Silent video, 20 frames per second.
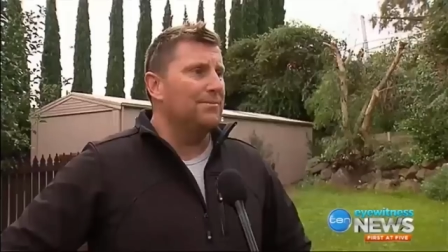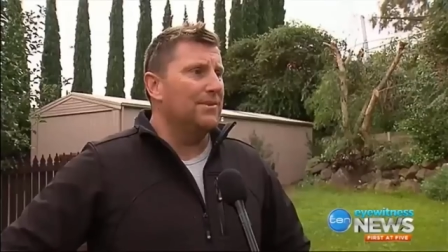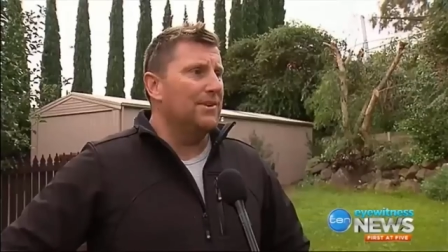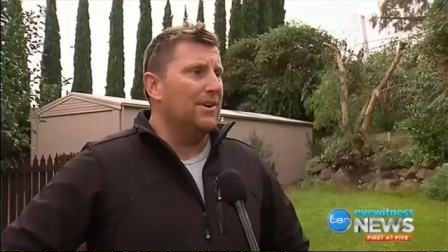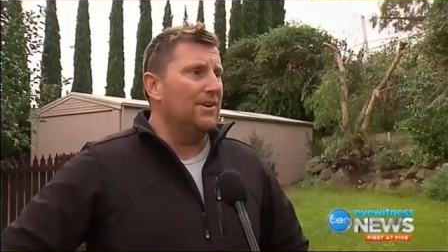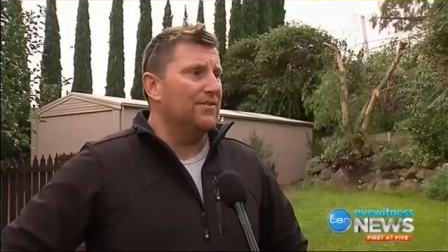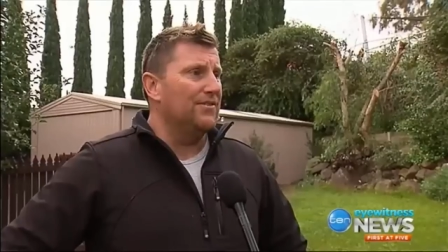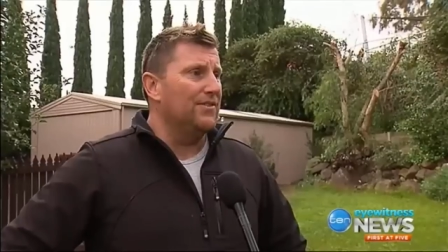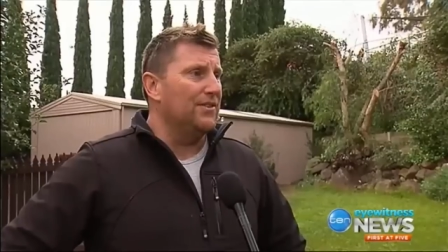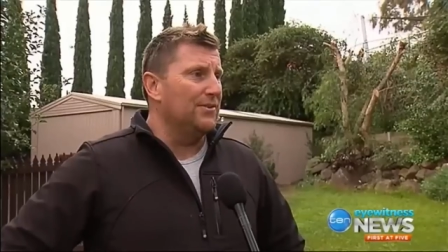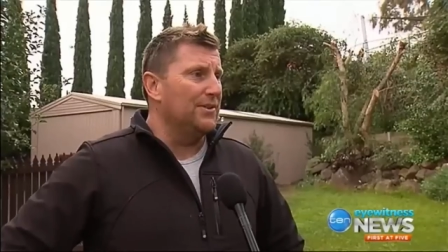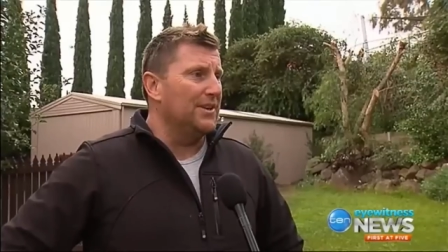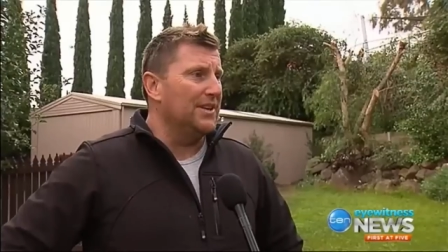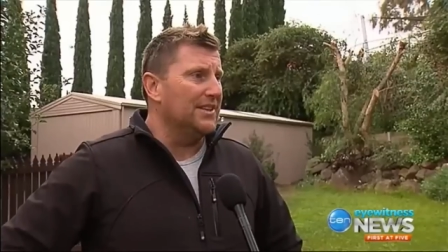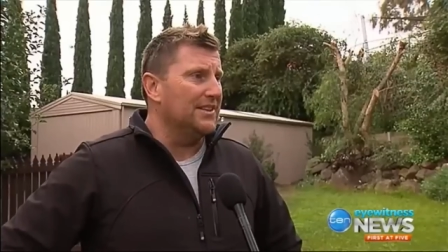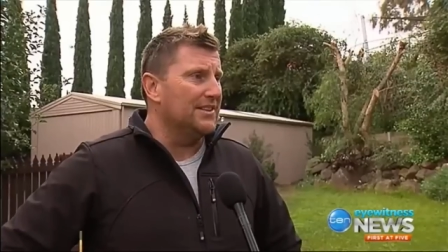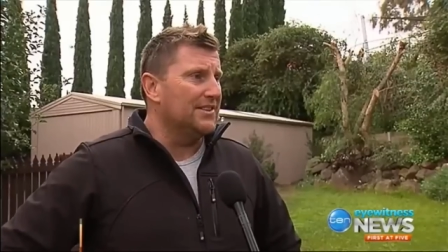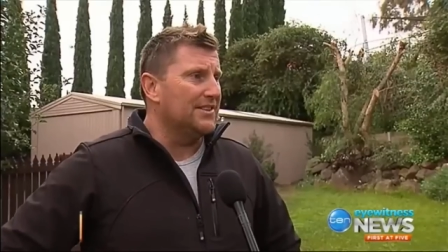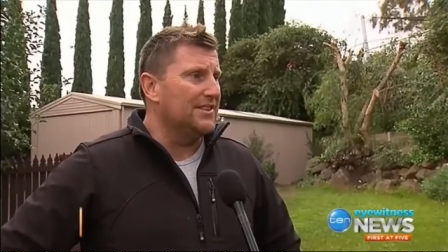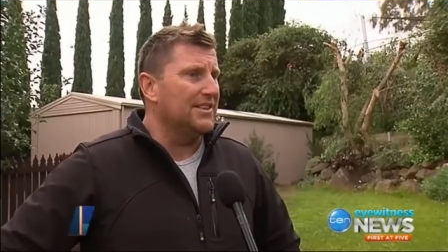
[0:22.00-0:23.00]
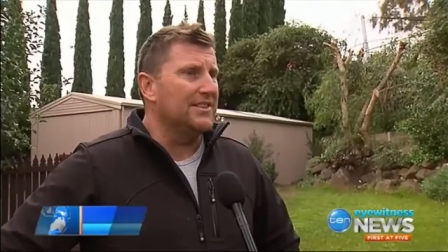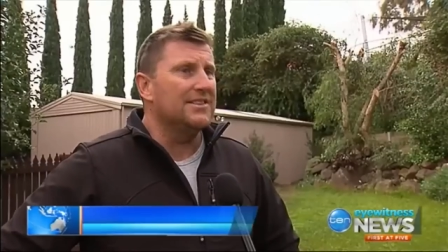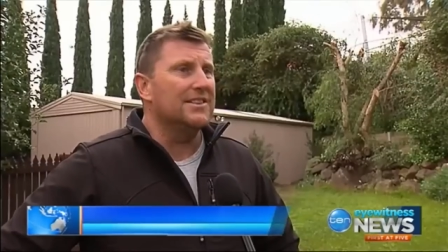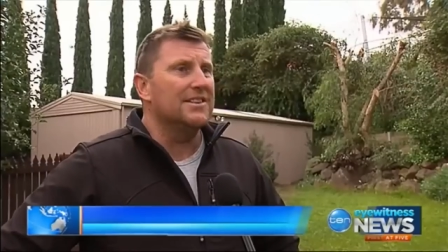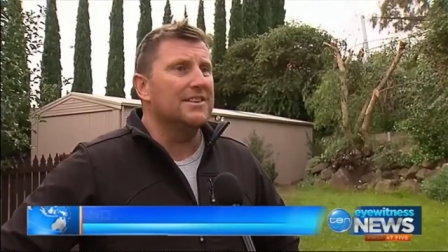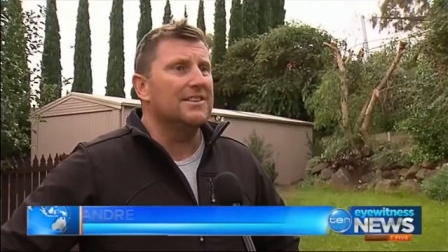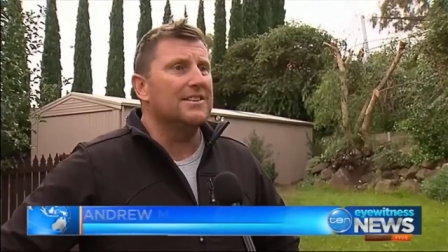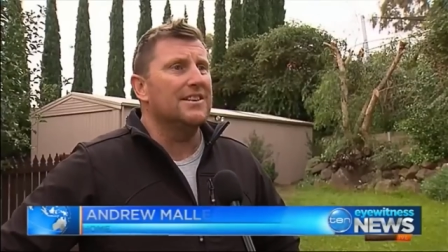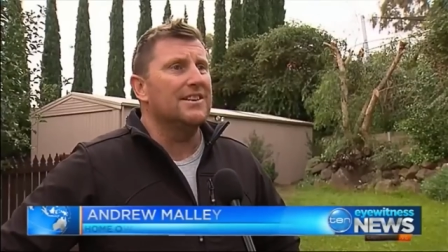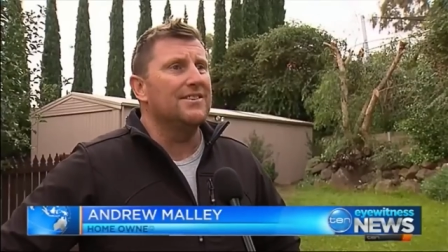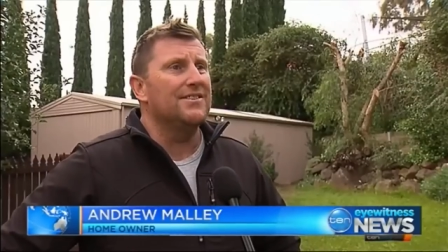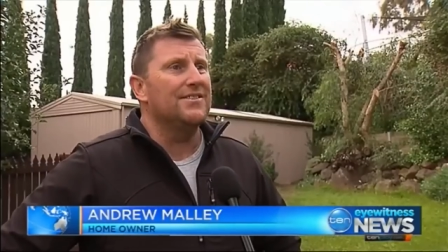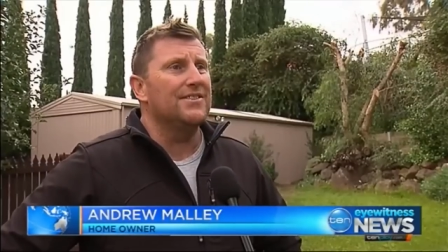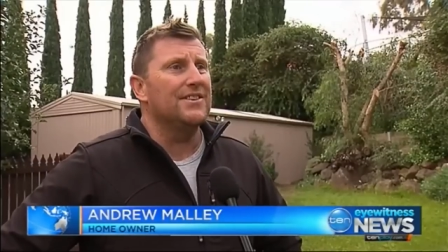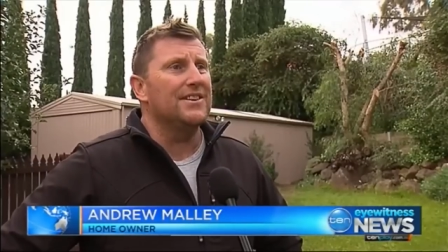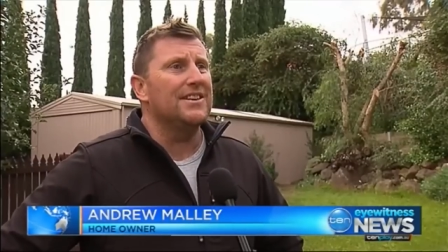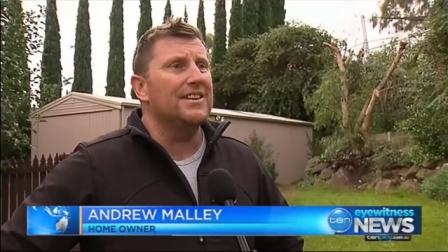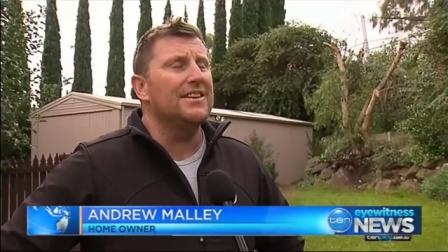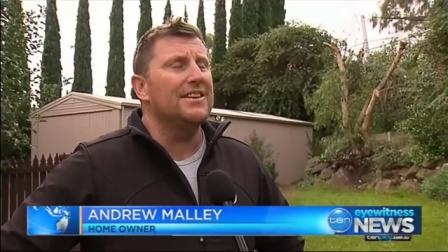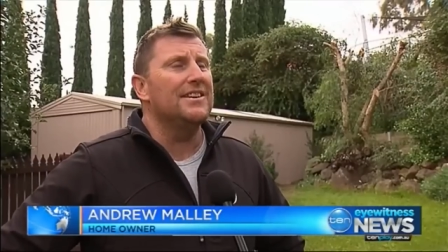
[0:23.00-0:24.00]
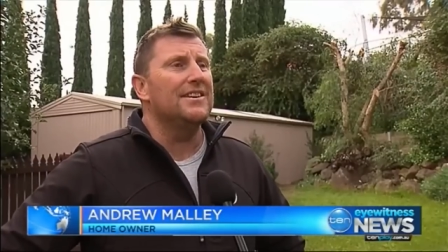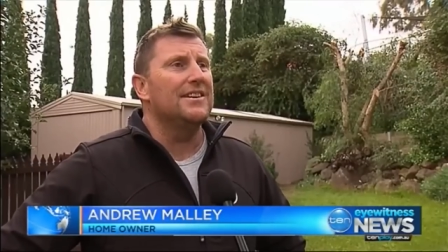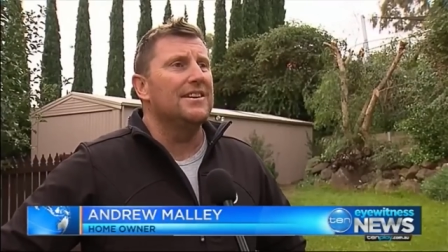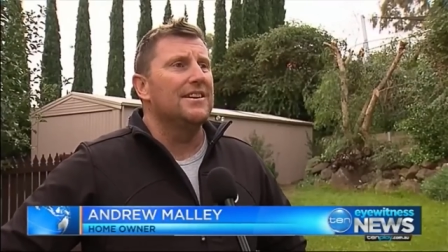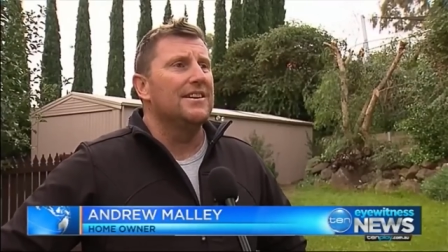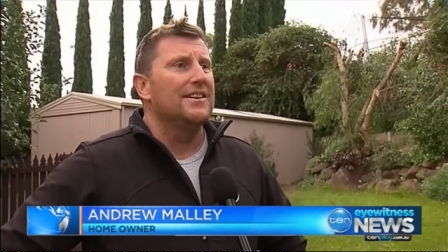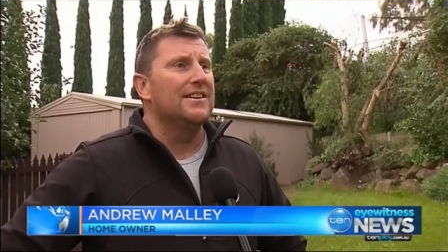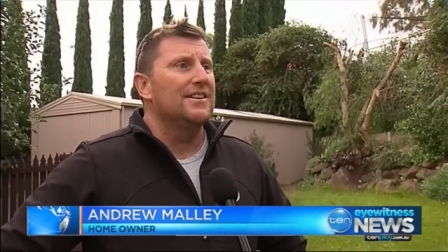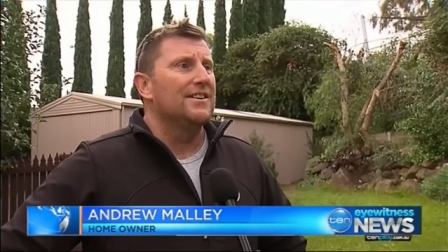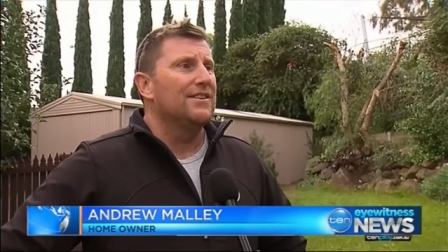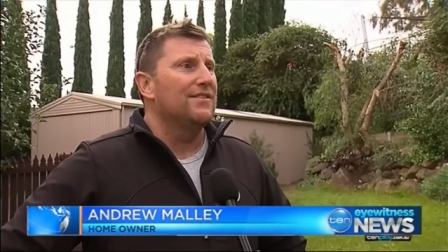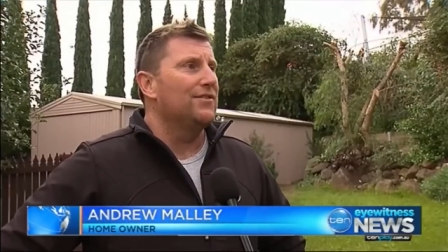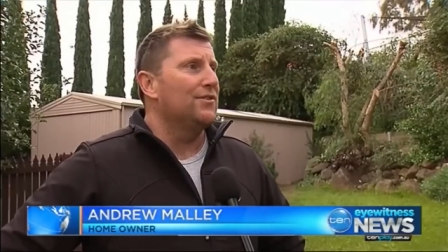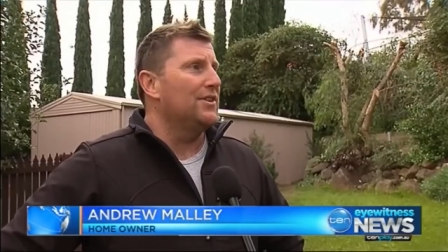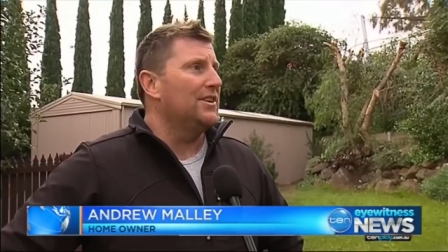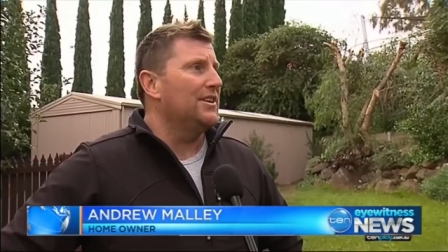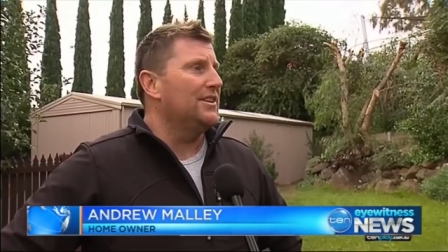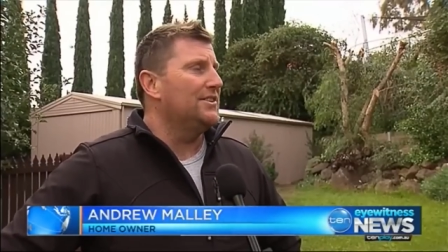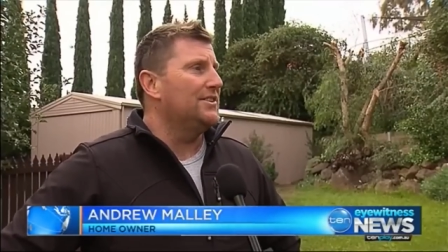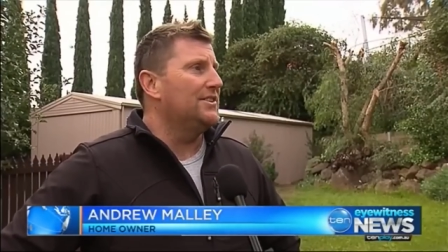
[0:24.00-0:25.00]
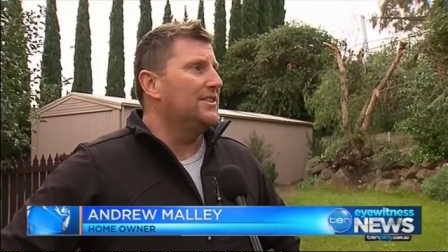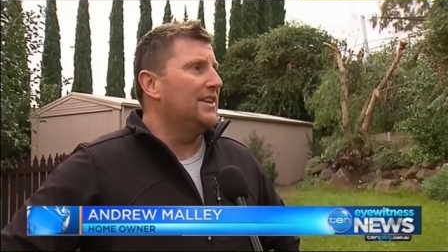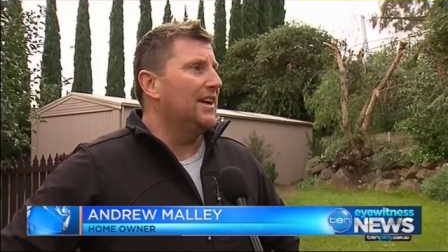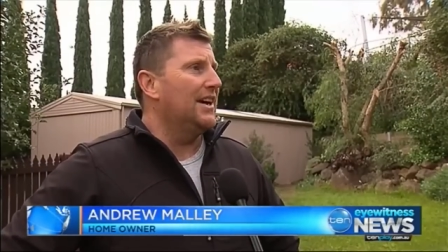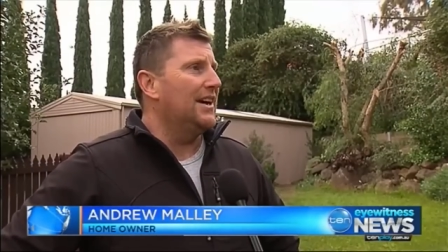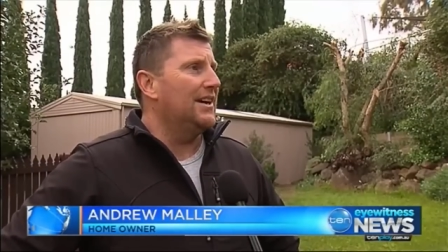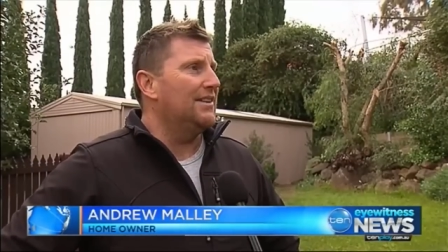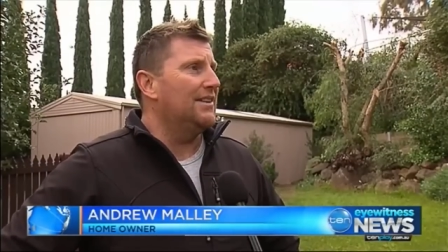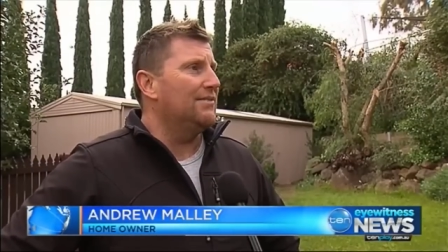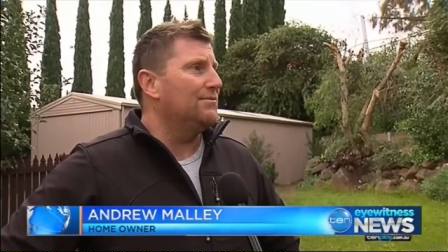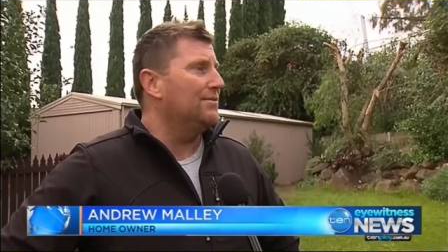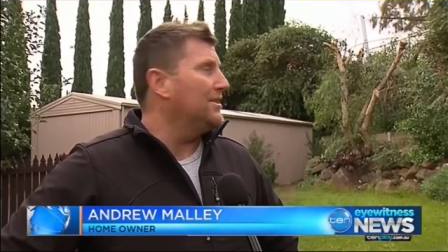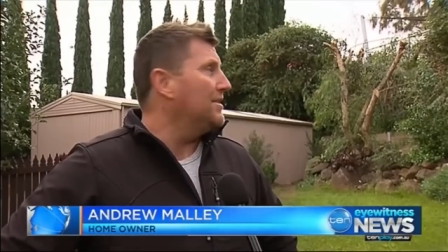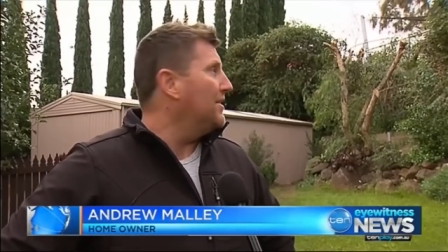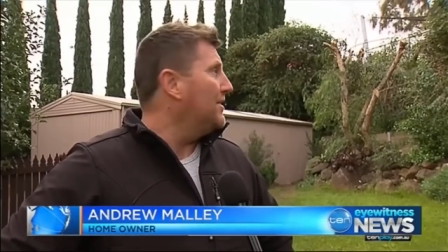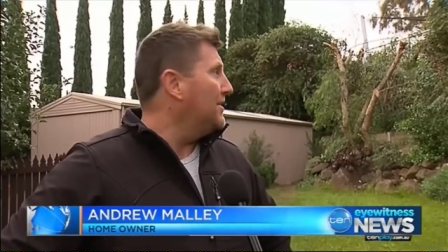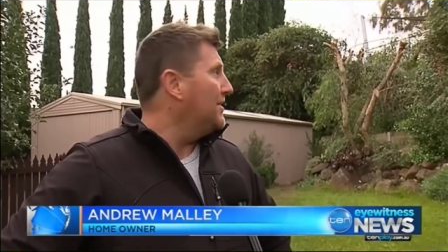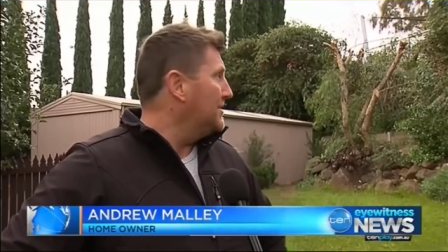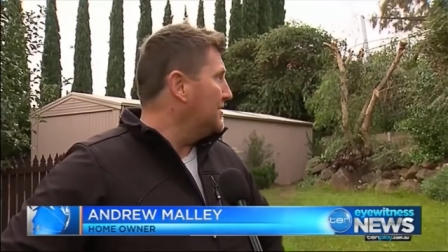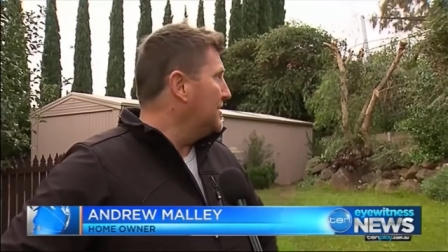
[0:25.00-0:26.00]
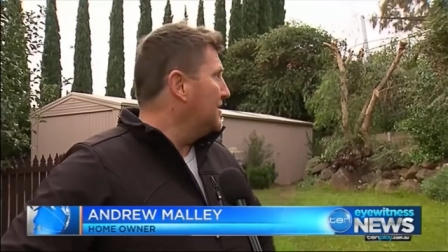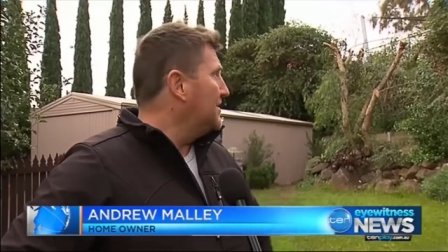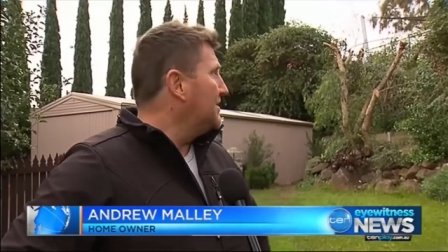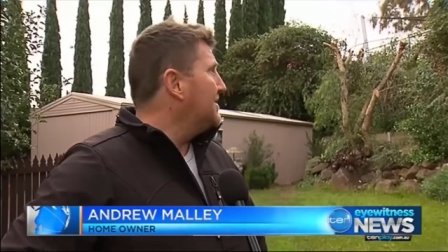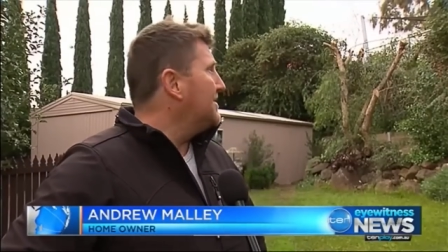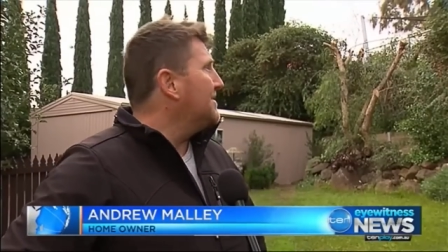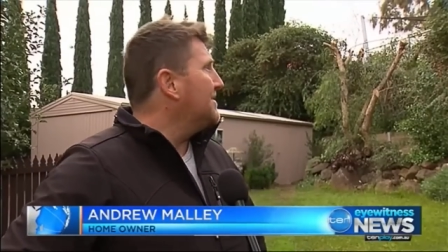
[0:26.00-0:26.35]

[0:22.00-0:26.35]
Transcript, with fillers: On viewing the CCTV footage, uh, realised that